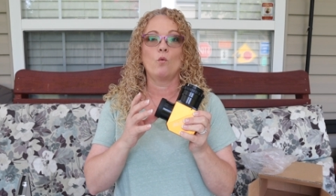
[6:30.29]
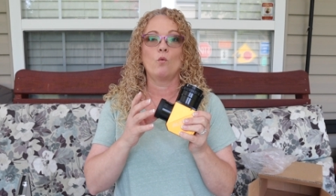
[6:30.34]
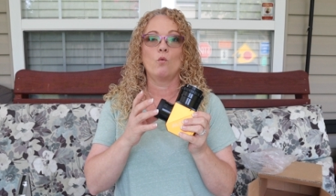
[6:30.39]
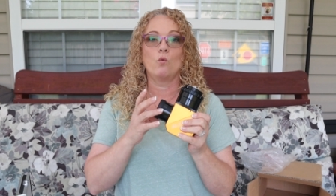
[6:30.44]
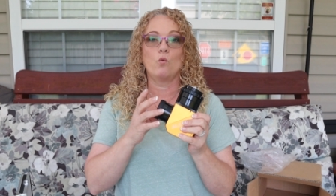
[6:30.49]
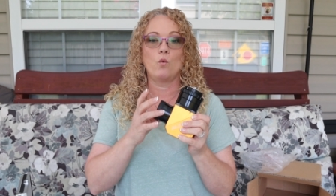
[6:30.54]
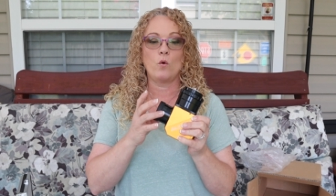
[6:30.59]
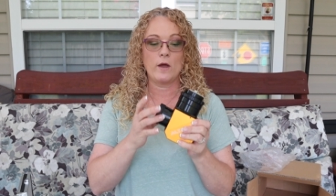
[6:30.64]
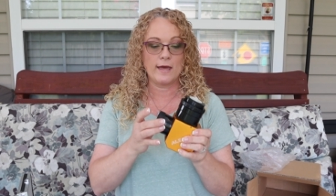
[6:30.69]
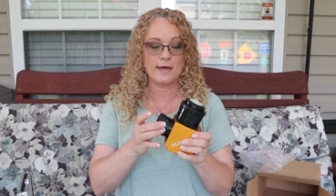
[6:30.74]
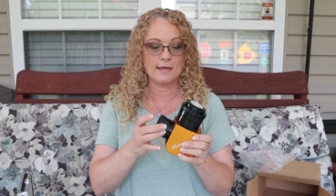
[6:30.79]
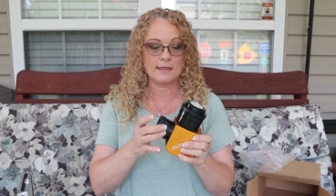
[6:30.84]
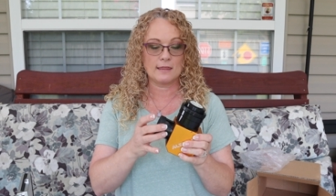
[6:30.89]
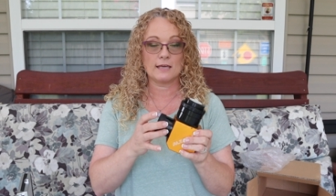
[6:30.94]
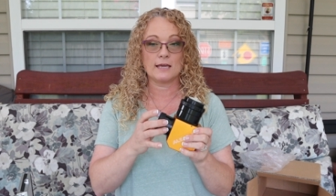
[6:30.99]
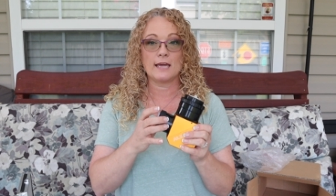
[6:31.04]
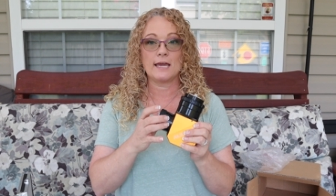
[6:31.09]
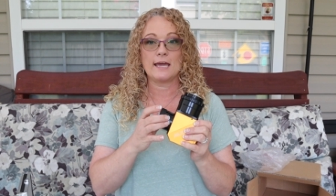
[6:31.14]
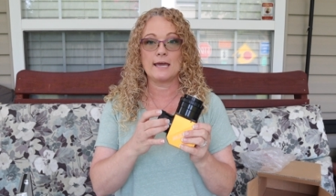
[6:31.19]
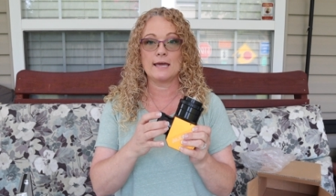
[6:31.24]

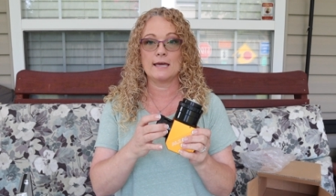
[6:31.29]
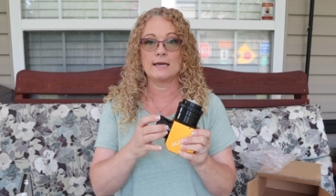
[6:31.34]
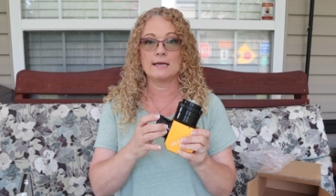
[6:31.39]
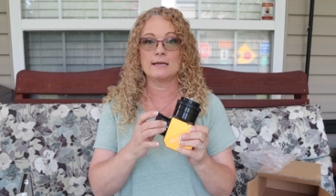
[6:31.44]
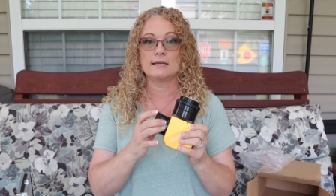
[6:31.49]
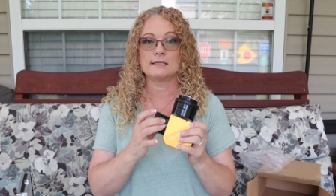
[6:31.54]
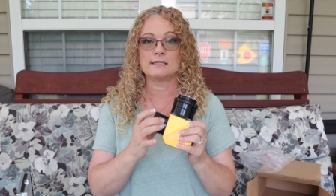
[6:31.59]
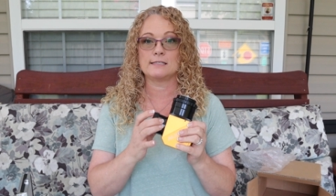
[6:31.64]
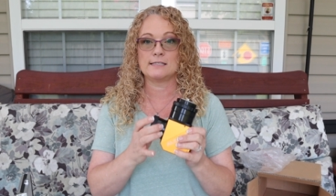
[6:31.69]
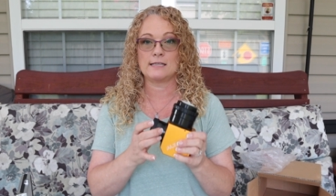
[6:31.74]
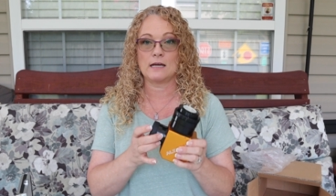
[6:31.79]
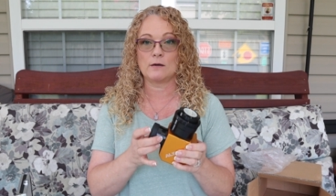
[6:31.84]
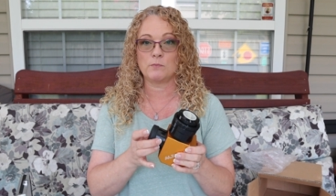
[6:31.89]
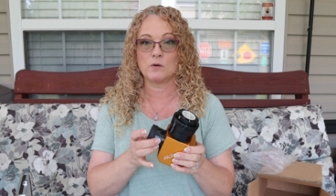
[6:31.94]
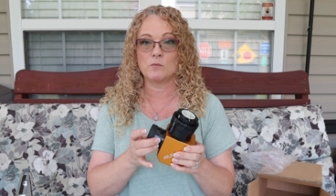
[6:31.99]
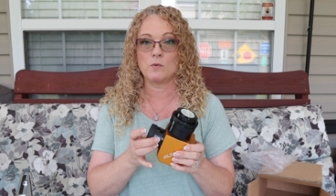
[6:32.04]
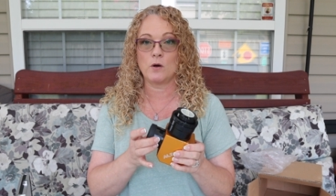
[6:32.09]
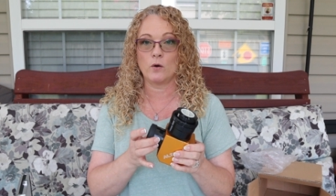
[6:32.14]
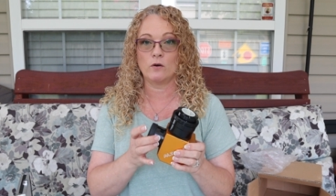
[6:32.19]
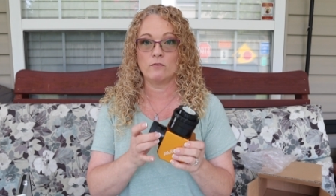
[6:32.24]
with his
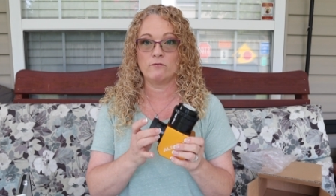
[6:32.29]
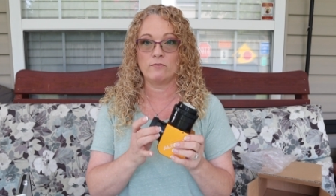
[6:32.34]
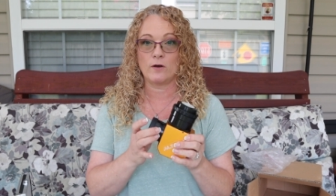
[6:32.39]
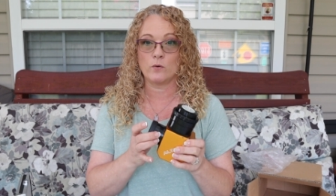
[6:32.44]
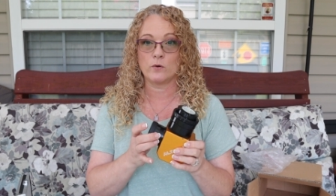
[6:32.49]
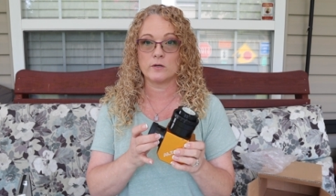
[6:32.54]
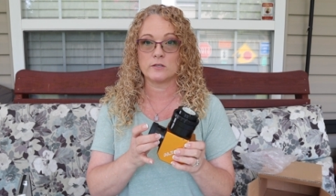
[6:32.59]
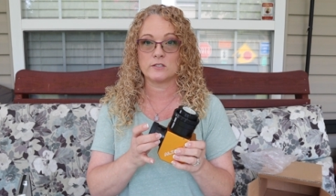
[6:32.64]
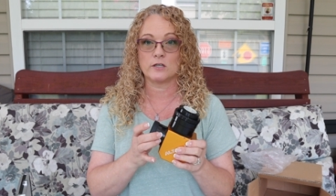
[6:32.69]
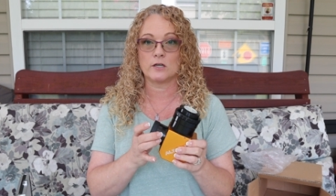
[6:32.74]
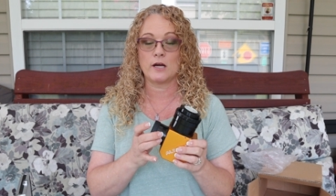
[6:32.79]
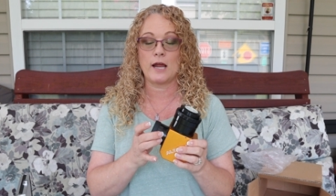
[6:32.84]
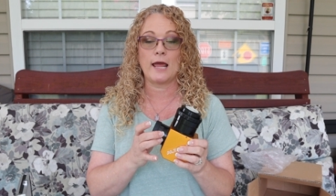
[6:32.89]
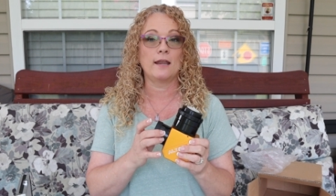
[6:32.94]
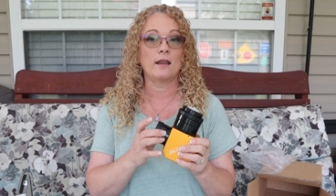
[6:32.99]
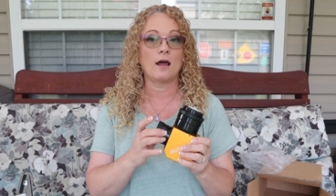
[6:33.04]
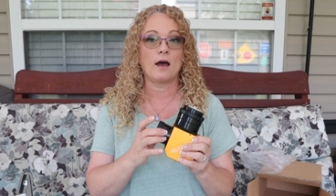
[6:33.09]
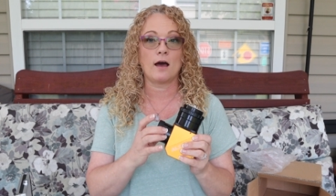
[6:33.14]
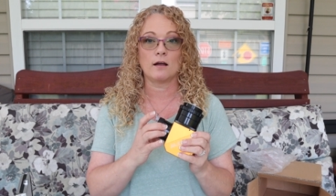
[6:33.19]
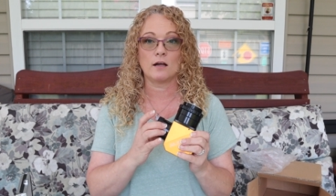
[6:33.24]
stepper motor focuser
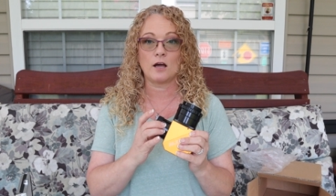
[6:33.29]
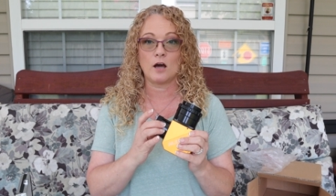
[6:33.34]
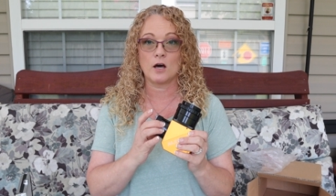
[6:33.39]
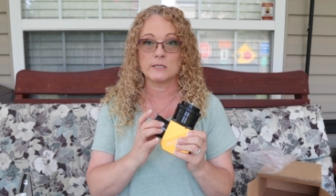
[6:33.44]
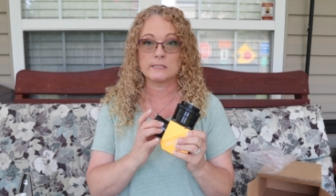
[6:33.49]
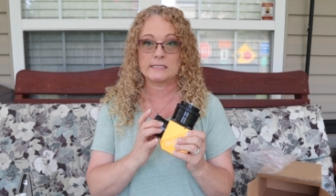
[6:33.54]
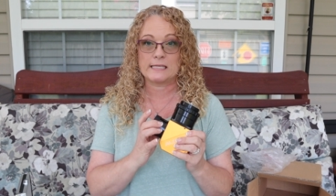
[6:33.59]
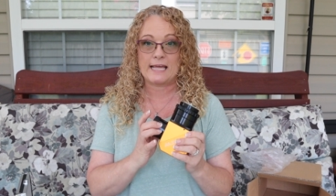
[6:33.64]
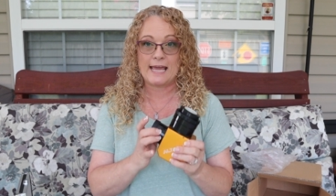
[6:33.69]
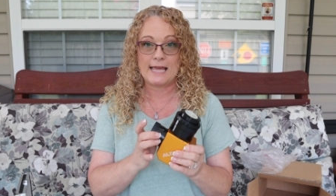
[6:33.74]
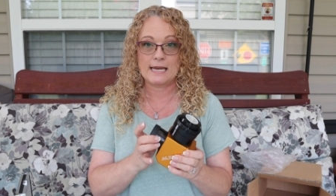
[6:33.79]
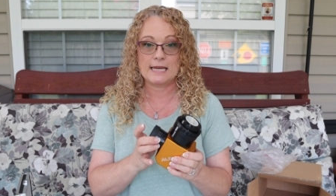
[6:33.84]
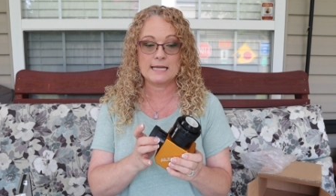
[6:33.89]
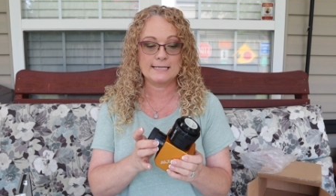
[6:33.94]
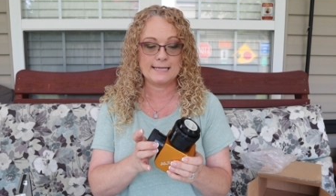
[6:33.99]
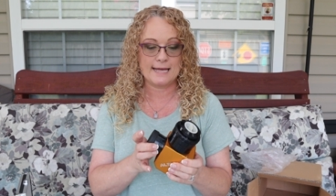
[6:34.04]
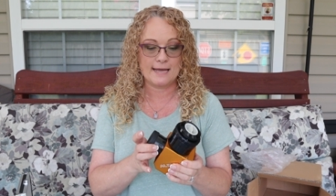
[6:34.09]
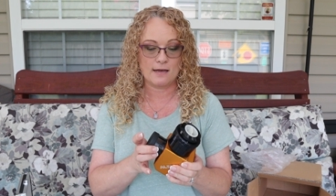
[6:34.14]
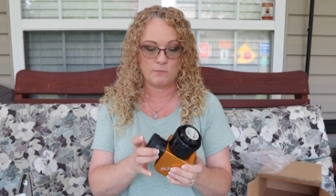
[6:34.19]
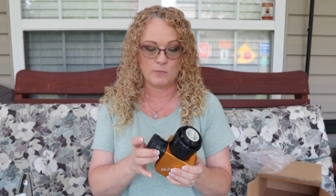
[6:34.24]
and not cause any
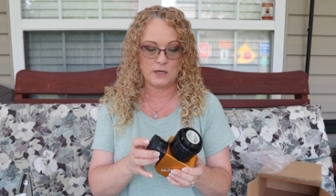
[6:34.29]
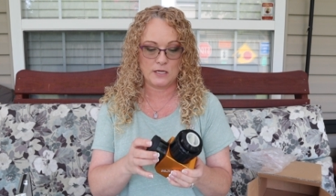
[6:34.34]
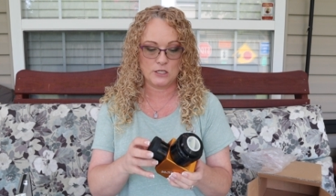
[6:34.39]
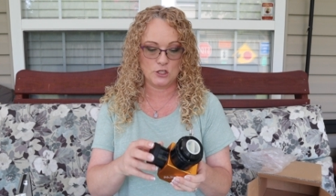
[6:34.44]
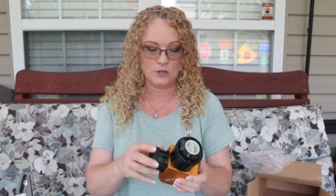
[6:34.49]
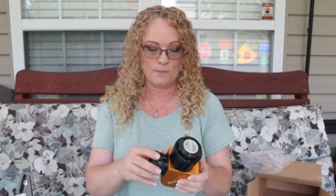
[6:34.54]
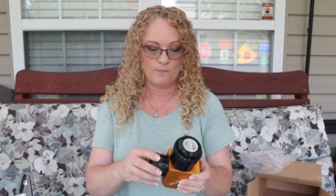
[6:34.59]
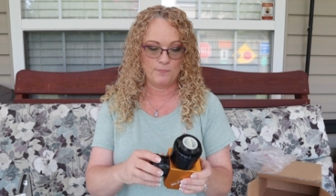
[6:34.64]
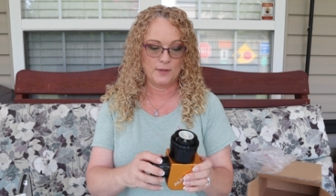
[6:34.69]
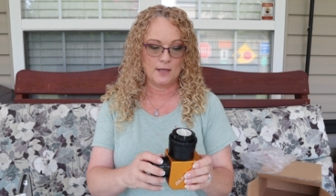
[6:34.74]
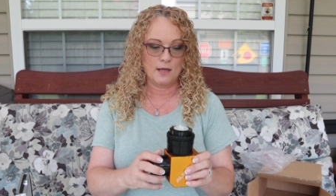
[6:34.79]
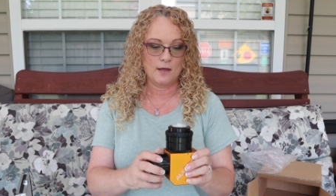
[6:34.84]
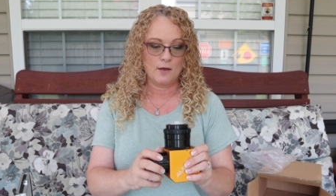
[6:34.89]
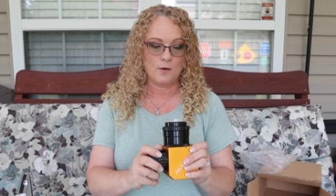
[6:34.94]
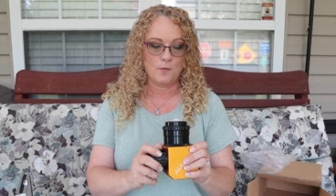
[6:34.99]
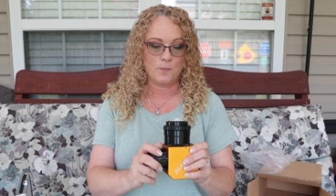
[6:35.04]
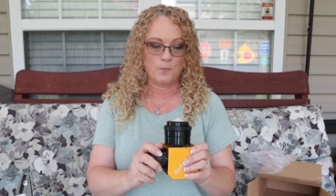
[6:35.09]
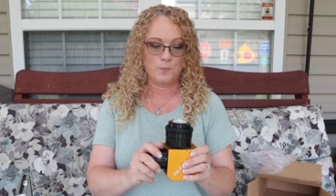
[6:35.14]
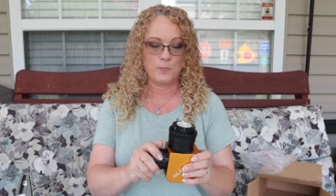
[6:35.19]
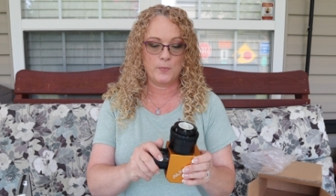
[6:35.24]
damage.
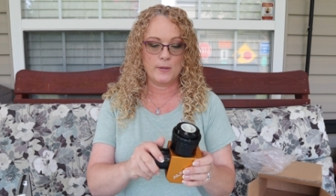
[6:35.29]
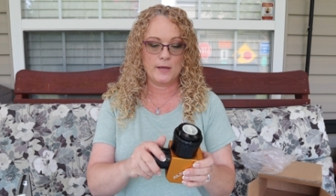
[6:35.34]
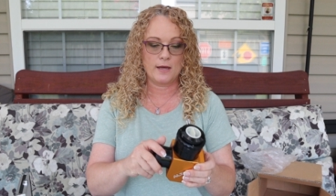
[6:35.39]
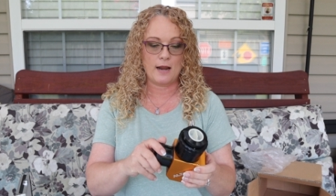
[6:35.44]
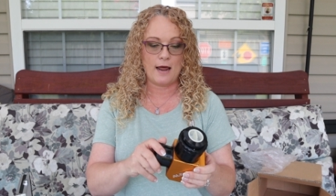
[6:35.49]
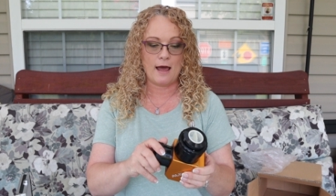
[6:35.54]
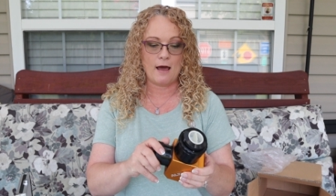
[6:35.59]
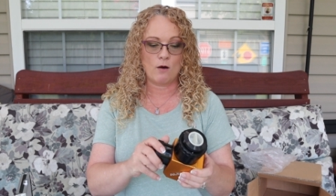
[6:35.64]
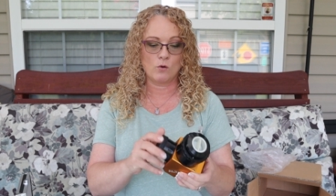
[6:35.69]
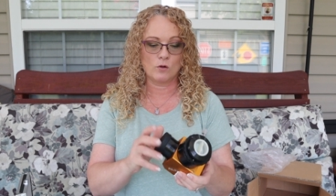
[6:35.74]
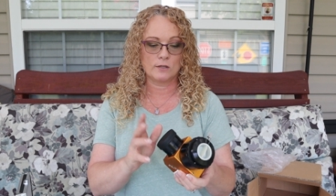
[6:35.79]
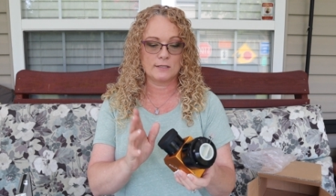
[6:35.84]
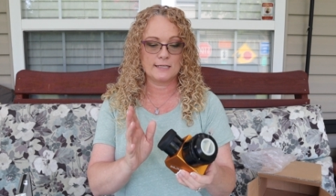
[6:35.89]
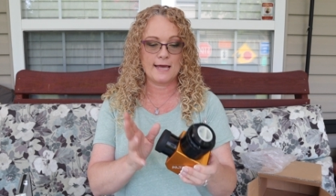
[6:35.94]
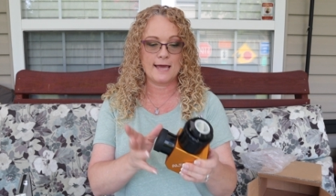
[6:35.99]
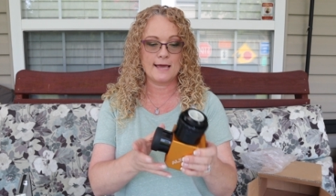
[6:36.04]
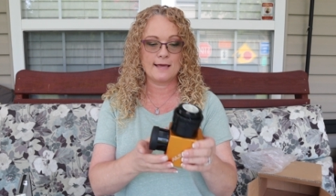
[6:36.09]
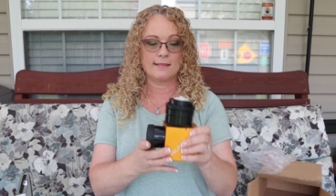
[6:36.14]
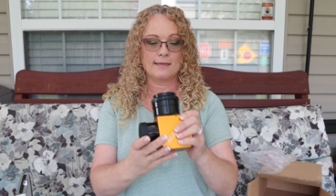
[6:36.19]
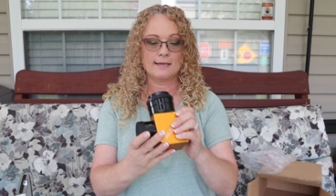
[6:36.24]
But I will
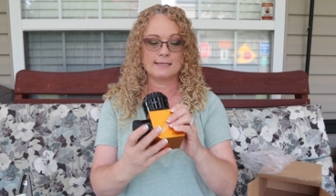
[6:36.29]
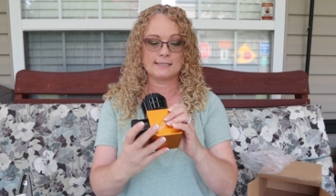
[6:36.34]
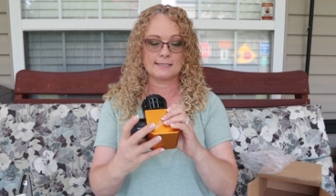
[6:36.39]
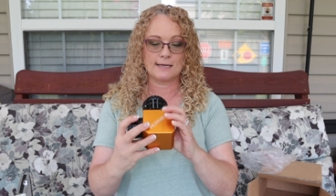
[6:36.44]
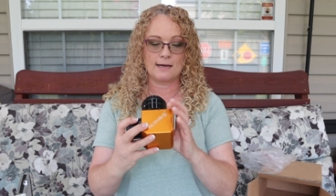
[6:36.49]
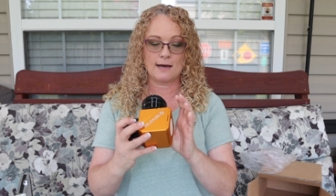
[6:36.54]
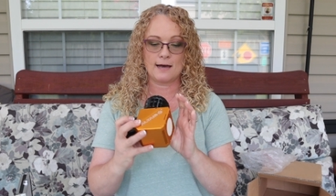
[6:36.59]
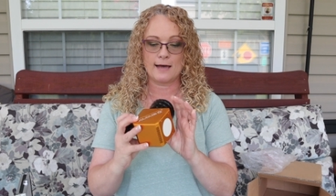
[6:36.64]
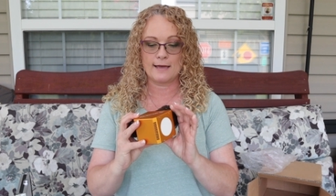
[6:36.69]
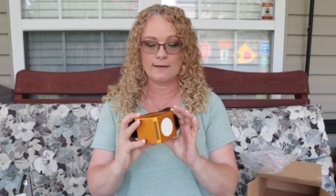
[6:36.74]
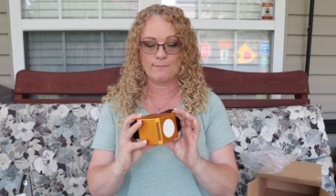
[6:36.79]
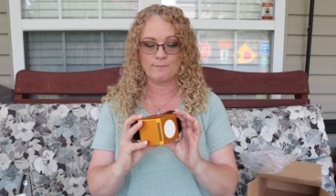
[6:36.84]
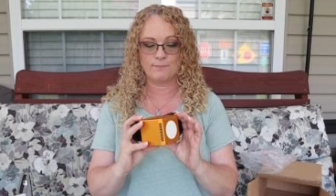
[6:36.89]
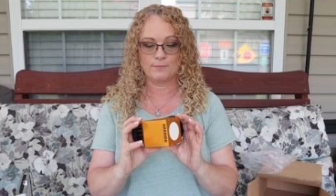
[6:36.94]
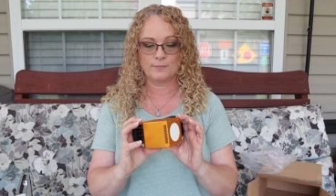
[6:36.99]
take this guy